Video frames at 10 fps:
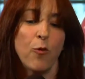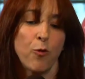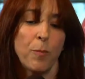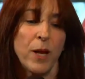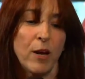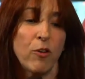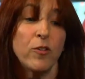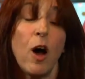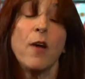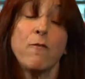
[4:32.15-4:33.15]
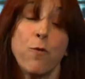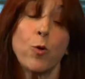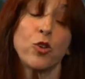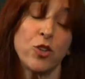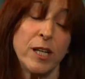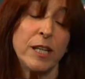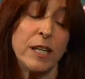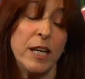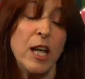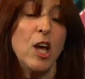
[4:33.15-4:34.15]
for parents,
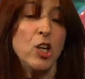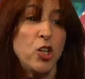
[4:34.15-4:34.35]
unfortunately,